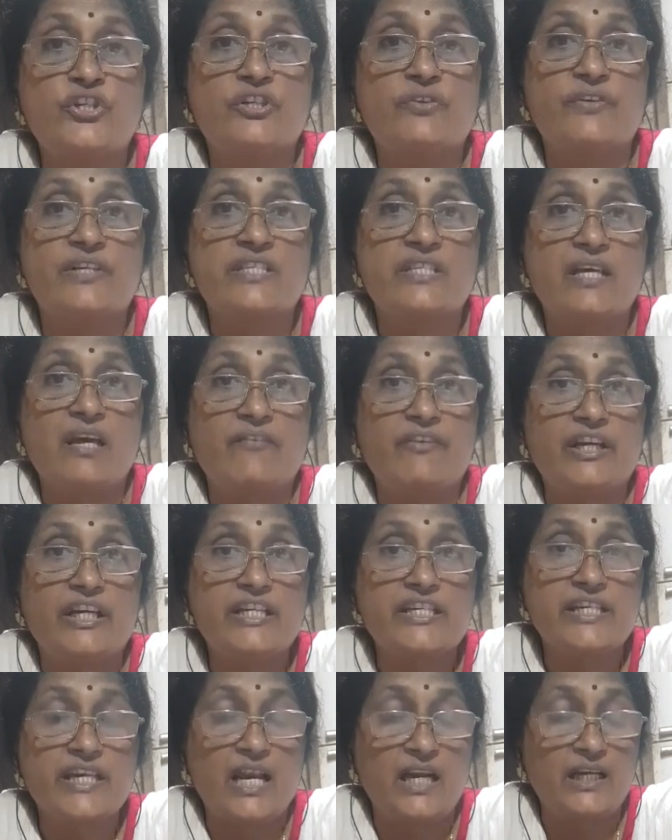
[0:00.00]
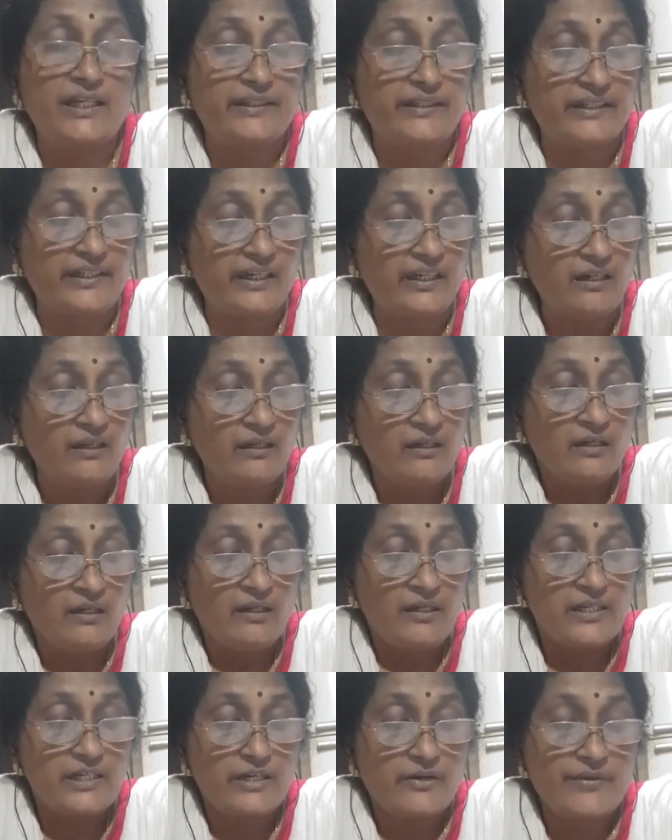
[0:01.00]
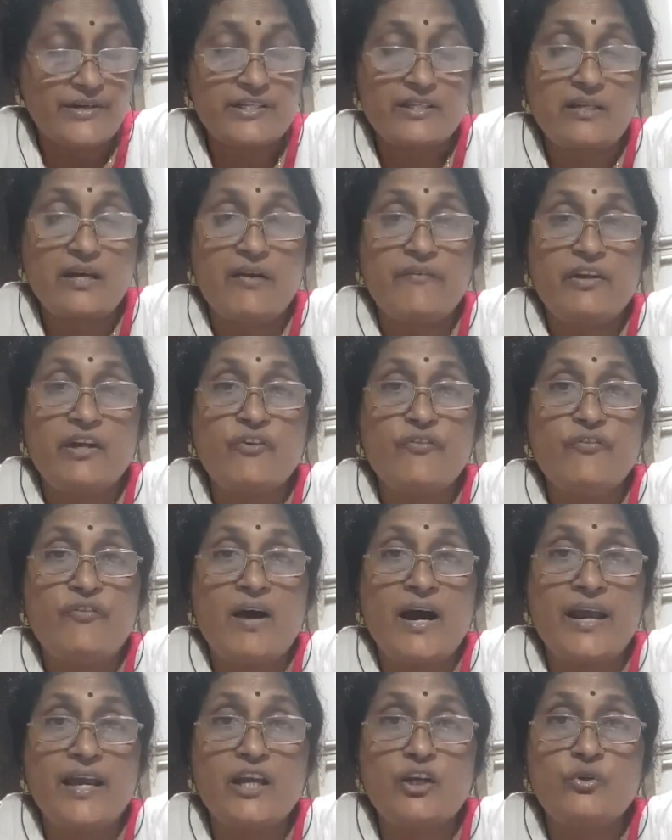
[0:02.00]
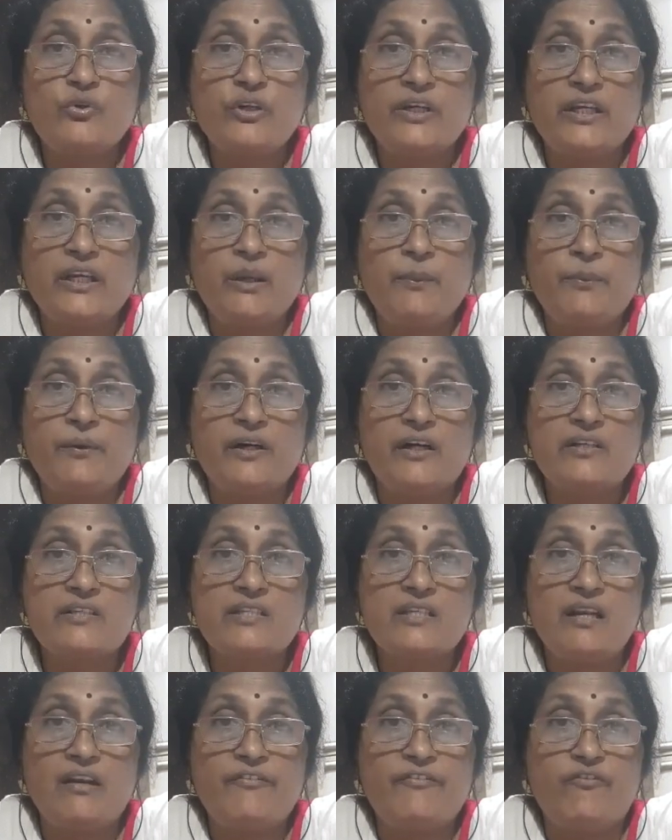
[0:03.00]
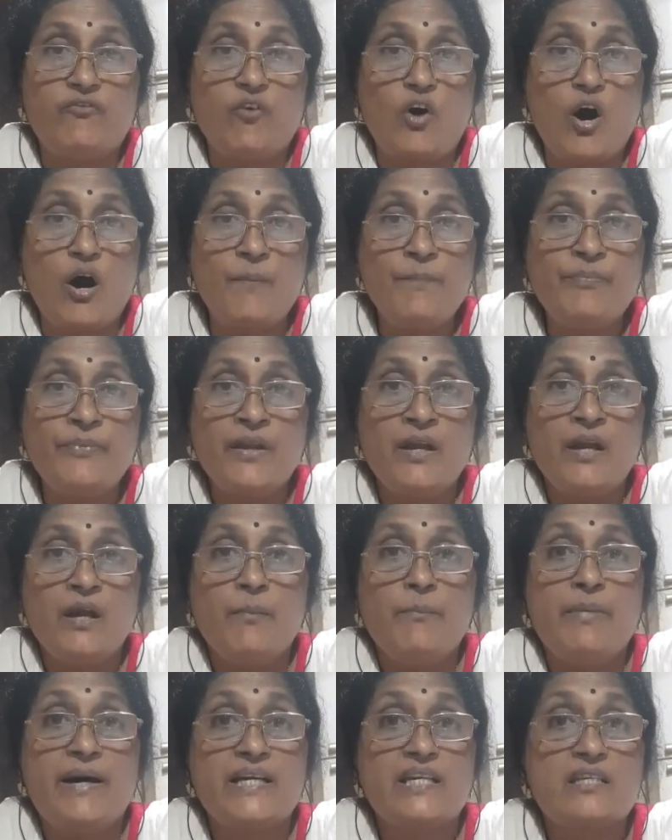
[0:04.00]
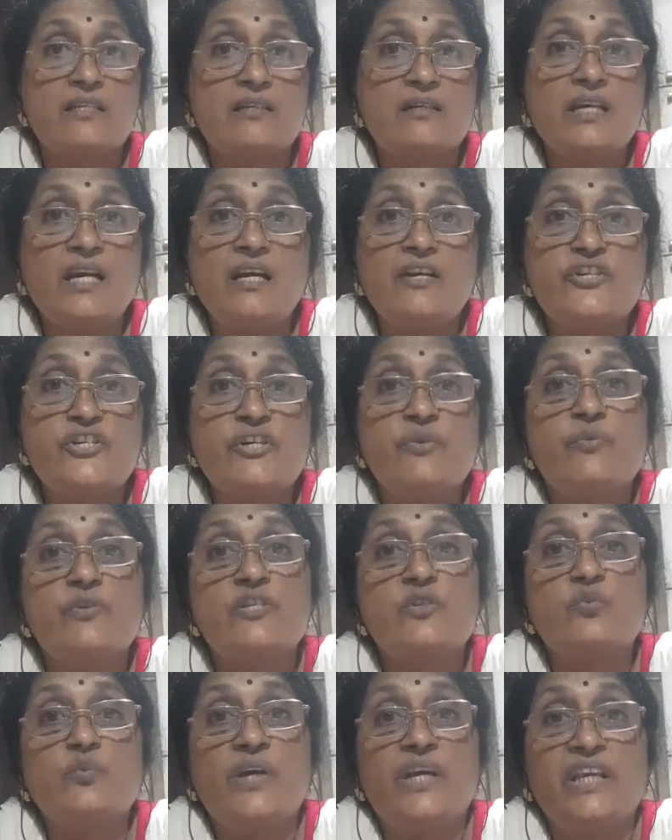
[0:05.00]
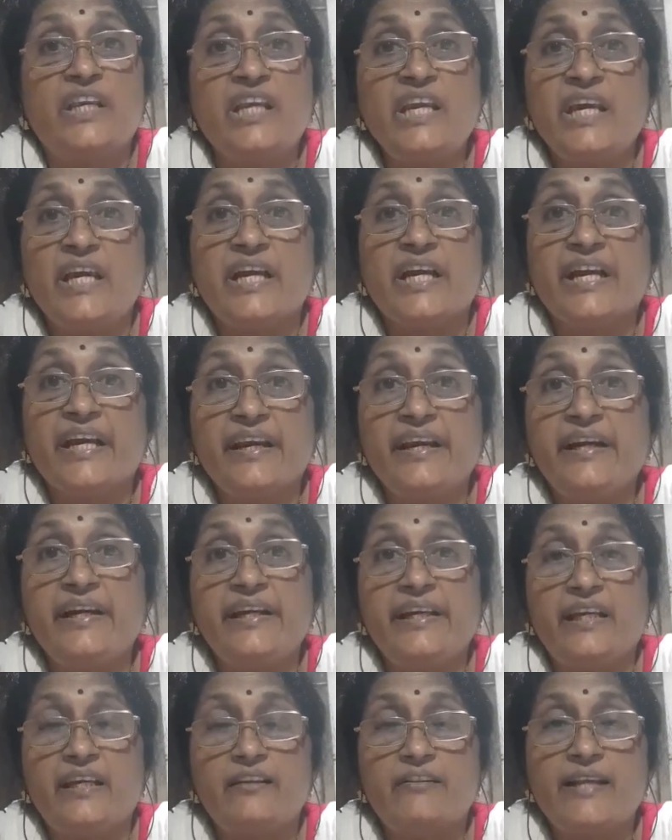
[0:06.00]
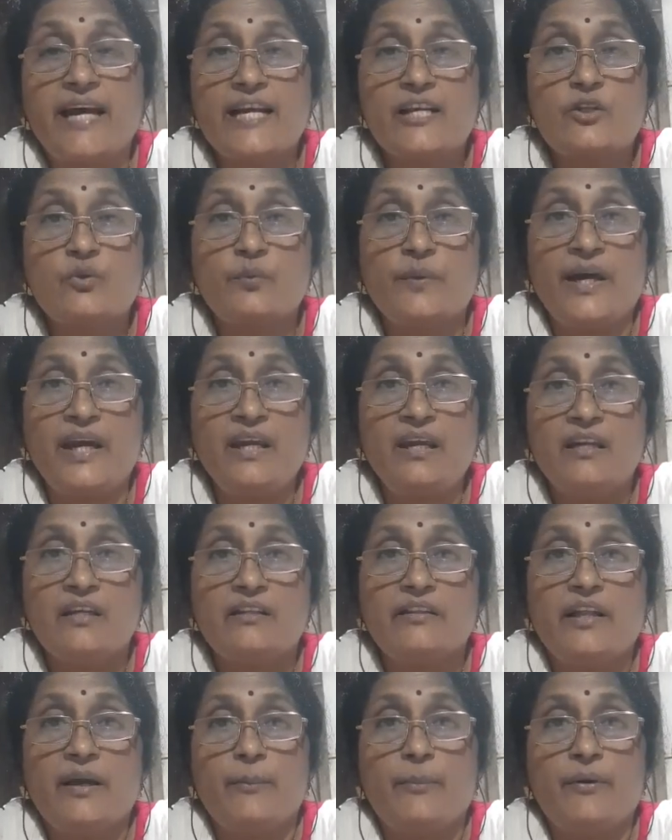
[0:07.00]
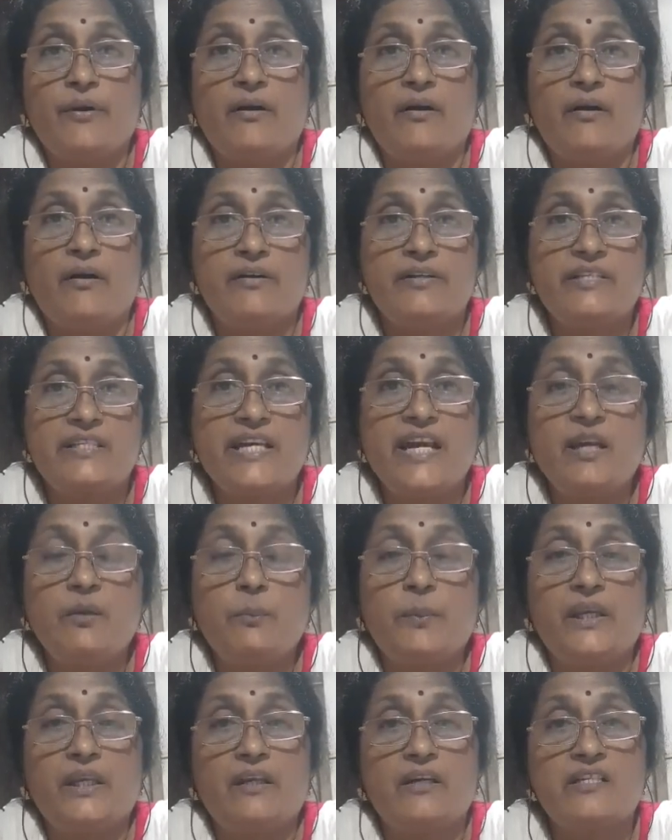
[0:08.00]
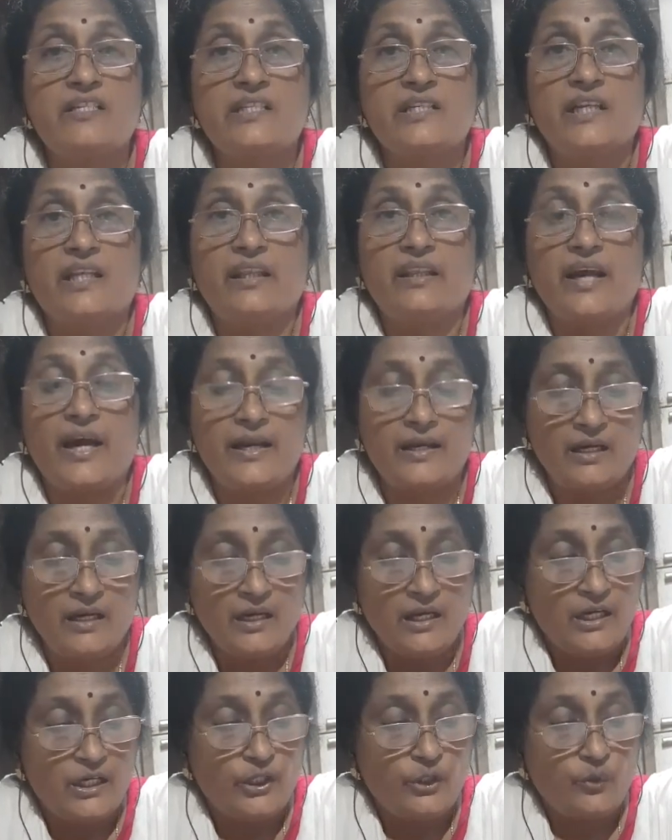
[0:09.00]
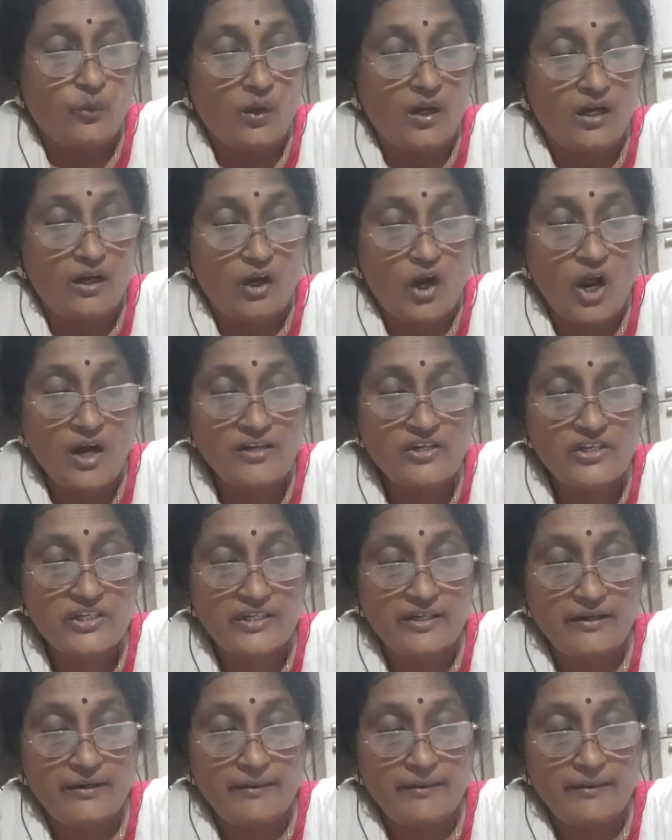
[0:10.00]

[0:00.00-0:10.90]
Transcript: she was having shelter, she was having fire to keep herself warm, but still she was very greedy. That's why the Saint Peter said that you are not